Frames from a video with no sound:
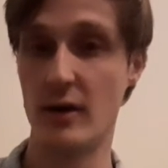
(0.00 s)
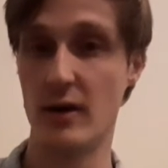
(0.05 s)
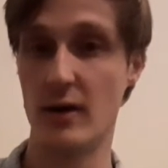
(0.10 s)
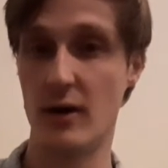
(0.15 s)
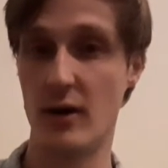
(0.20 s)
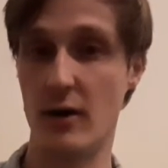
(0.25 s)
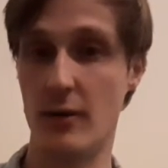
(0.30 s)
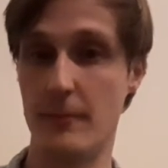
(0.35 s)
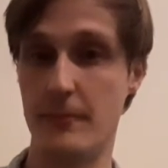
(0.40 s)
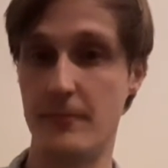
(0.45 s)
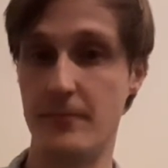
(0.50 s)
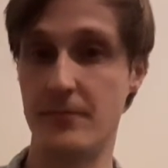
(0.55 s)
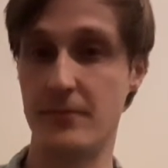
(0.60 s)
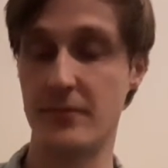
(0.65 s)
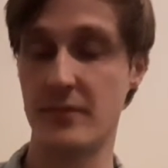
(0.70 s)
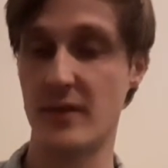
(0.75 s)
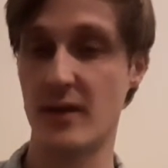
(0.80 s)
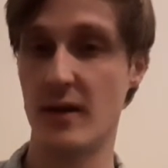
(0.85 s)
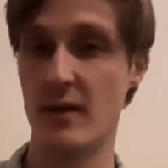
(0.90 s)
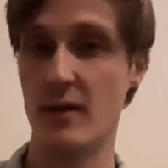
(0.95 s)

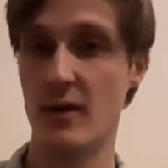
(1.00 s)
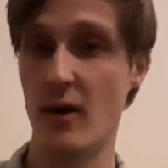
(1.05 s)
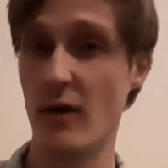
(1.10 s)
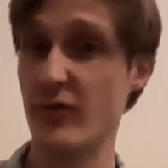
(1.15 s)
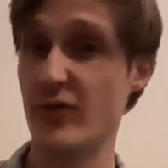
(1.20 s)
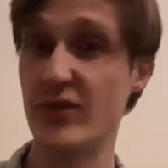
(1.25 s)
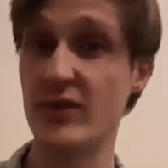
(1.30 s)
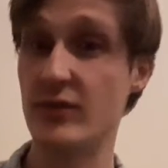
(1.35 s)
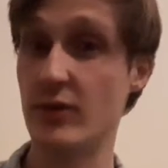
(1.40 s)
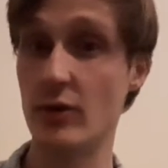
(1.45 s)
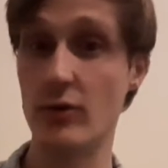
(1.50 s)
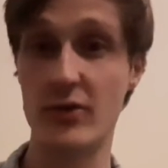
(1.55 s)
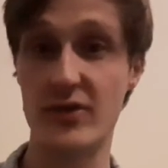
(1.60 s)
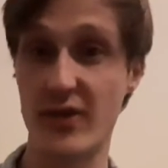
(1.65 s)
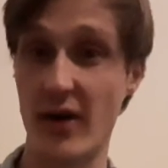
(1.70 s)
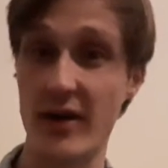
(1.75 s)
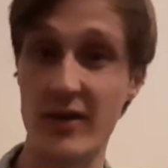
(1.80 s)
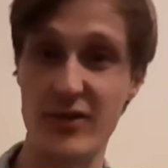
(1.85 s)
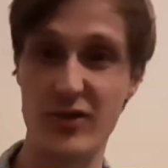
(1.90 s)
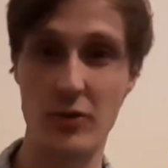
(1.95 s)
Obviously do, because
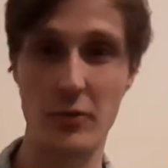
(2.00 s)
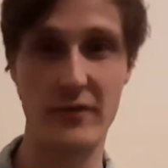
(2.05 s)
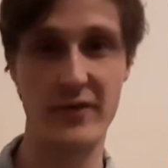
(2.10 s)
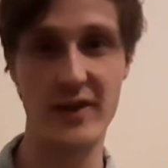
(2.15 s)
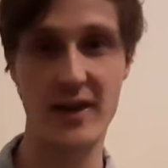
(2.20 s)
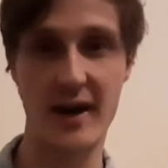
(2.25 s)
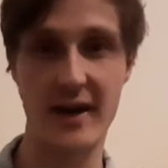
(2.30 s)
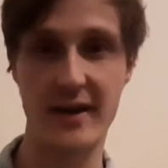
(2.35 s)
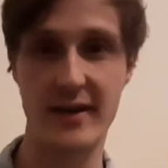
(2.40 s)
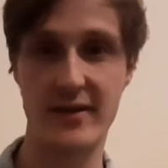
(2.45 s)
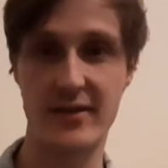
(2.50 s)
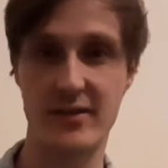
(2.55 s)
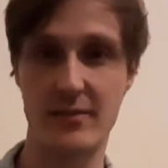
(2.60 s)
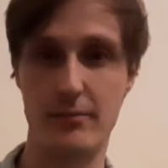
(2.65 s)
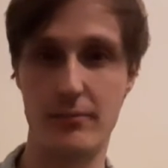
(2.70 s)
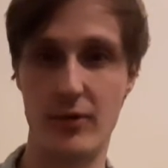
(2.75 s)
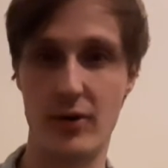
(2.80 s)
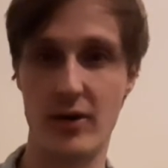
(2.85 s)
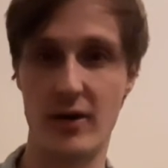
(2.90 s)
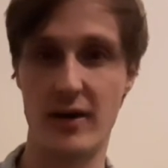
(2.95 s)
I could do with the likes,
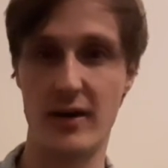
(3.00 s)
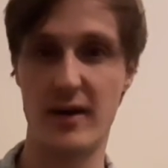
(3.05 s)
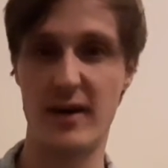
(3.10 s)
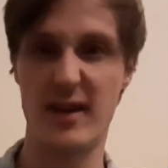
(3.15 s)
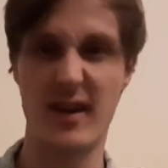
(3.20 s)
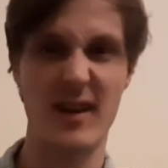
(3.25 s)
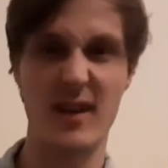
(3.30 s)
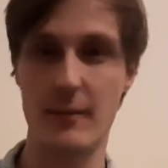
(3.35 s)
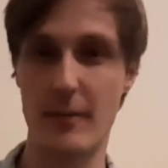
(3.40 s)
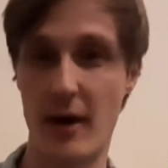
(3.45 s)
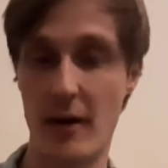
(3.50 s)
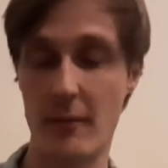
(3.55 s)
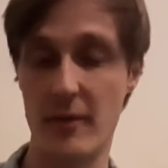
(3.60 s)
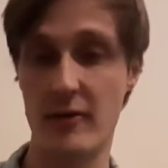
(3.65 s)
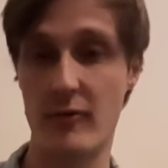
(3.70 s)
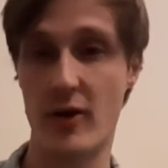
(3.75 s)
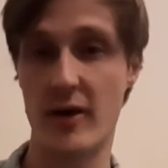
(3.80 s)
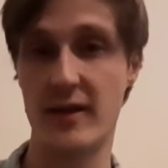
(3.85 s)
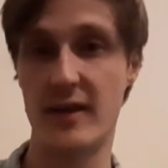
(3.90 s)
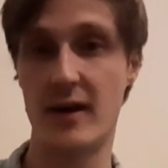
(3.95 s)
but it ain't about me
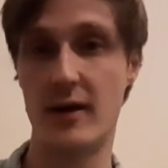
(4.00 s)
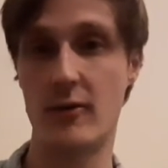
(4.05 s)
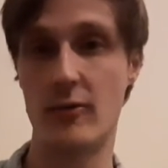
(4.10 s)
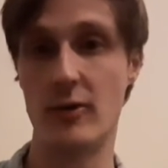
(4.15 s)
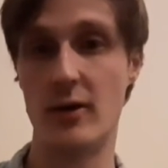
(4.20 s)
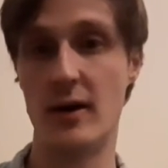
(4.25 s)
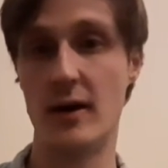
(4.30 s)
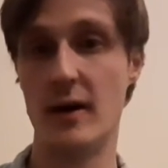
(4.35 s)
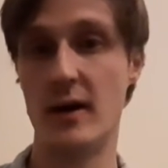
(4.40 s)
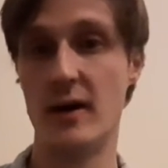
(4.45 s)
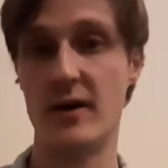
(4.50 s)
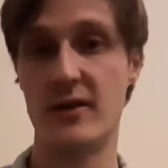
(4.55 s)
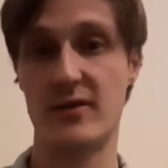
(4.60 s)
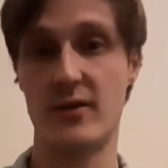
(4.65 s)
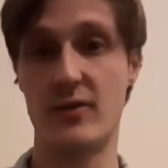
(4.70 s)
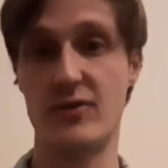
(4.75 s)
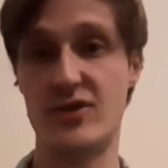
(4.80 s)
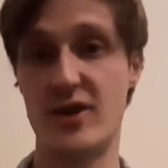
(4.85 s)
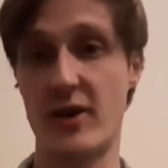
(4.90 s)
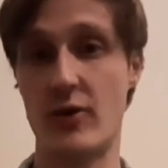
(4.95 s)
right now. So
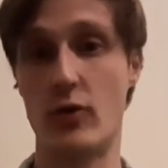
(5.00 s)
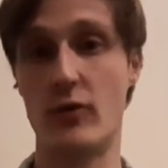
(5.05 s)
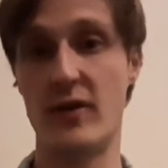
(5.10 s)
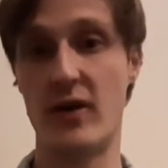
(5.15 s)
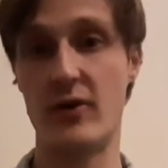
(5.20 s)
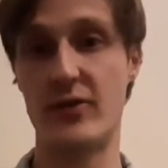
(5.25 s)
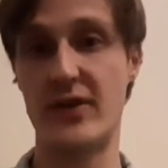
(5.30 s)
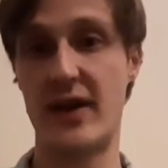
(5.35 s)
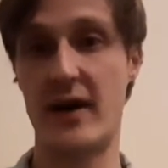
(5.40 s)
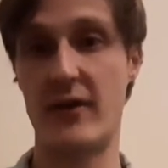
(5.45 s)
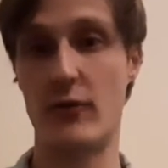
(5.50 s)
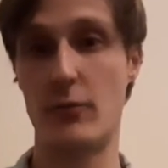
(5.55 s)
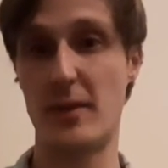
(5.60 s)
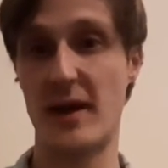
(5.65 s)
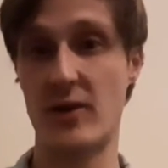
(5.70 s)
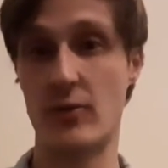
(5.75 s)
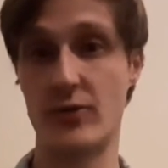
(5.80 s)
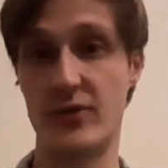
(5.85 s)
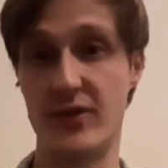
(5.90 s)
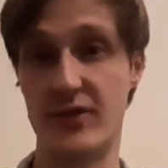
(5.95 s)
check all those out, the Black
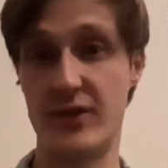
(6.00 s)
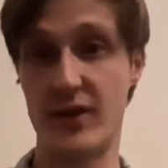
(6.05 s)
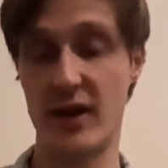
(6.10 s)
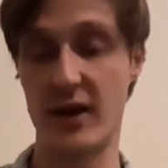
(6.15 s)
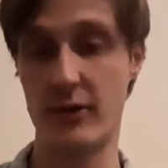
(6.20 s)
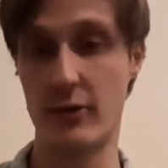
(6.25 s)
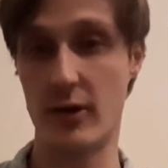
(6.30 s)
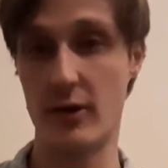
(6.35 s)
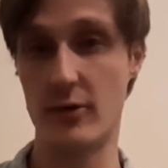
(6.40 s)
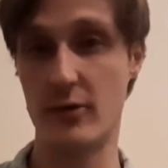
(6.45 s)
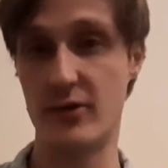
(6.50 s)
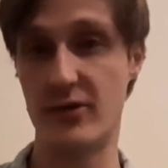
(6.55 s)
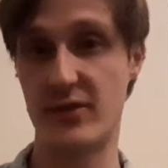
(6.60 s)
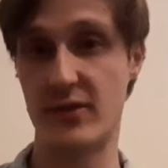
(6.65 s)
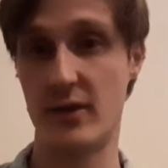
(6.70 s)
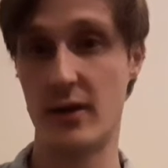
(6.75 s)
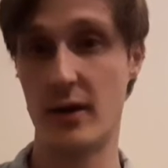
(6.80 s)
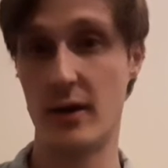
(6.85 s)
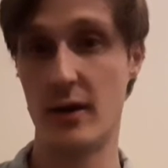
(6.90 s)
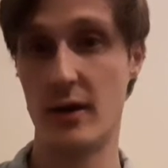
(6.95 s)
autistic
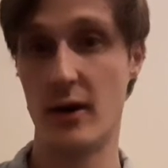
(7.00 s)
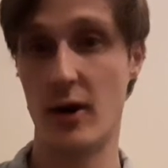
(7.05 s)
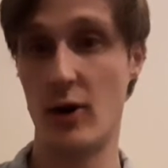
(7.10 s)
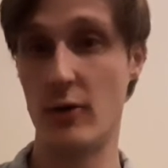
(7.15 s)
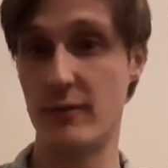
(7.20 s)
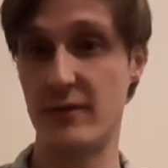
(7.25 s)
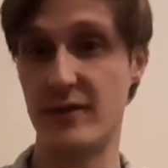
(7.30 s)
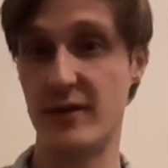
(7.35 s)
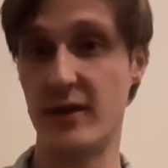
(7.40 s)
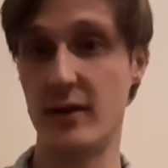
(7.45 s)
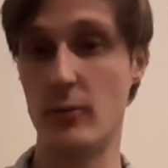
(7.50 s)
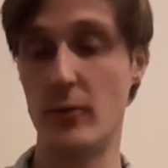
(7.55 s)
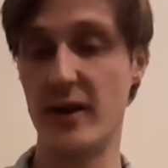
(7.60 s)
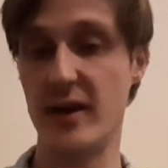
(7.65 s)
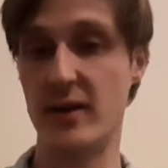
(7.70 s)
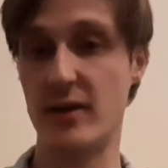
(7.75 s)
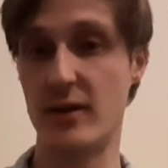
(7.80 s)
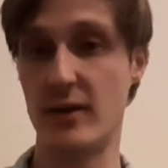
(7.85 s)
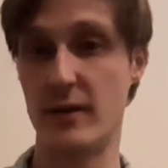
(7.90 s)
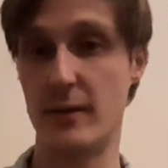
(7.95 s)
heroes. Hopefully we
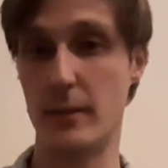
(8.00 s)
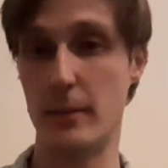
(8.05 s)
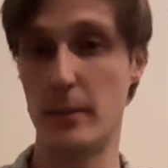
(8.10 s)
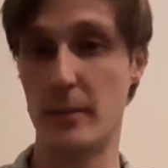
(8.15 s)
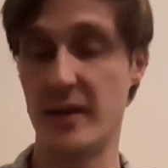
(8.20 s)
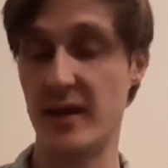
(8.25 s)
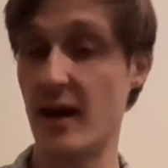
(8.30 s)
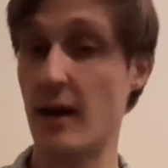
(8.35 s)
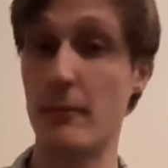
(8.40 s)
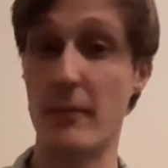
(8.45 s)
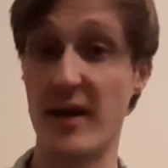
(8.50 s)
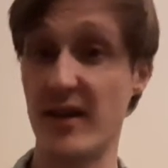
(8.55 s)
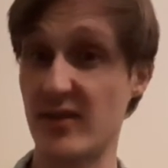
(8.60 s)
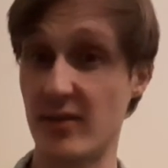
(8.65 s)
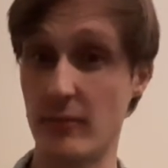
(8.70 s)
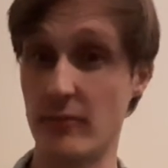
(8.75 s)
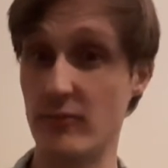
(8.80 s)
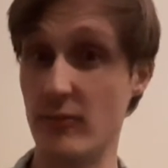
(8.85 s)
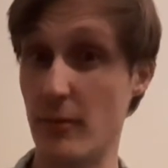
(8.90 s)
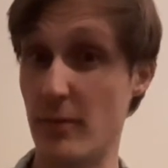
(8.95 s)
can, make some
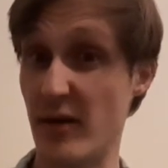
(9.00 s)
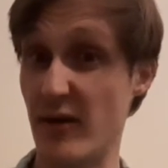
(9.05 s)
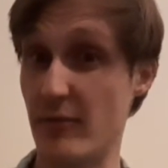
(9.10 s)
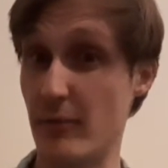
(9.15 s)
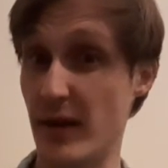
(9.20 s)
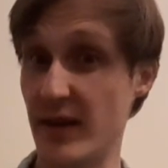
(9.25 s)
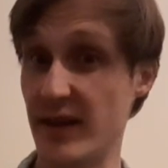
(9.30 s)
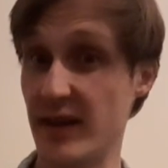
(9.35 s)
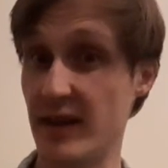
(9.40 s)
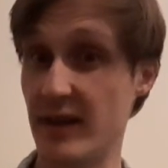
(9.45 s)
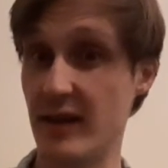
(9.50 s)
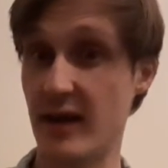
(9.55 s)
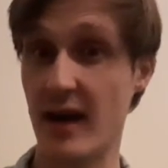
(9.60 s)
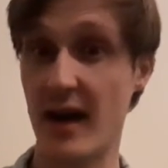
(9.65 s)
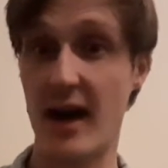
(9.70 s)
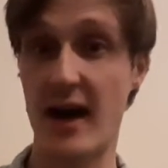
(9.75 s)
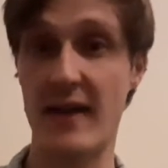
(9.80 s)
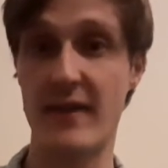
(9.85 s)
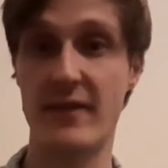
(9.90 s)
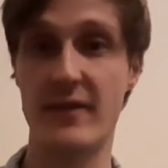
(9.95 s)
of them a bit of money
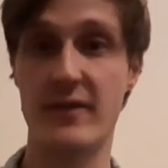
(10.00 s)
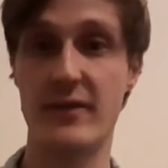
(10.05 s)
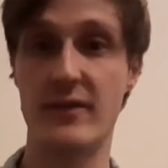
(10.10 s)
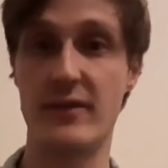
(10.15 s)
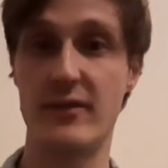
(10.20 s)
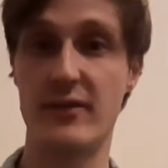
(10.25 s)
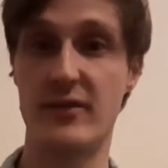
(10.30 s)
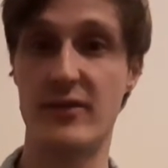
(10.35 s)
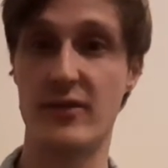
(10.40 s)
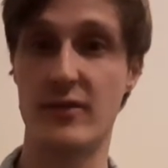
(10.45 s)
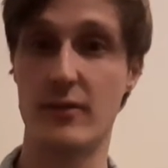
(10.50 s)
and